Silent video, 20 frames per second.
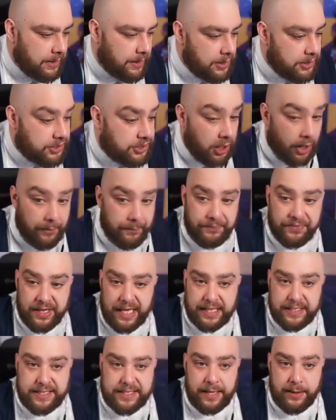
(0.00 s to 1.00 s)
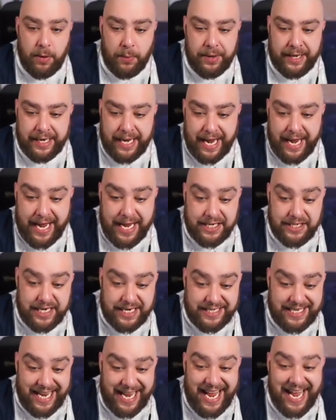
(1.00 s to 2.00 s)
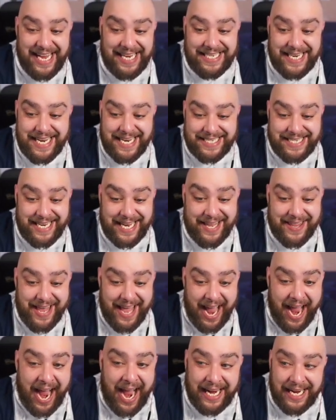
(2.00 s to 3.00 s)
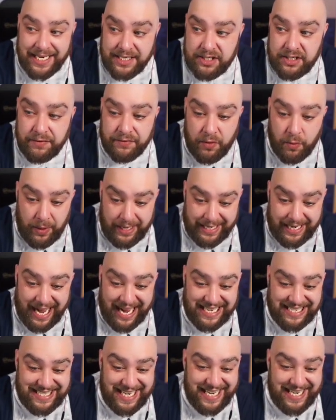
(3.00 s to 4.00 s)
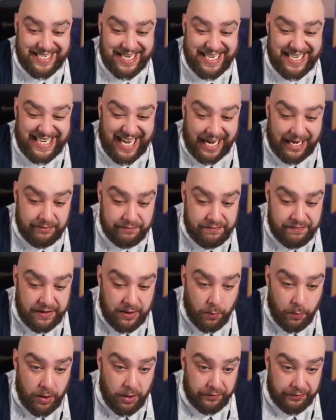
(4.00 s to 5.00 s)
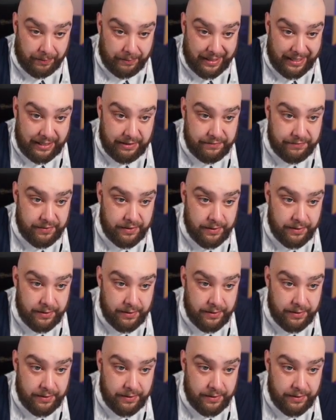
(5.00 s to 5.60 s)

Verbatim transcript: So let's see what we can get AJ's. AJ's are the highest of the week, guys. These are ninth in the world, I believe.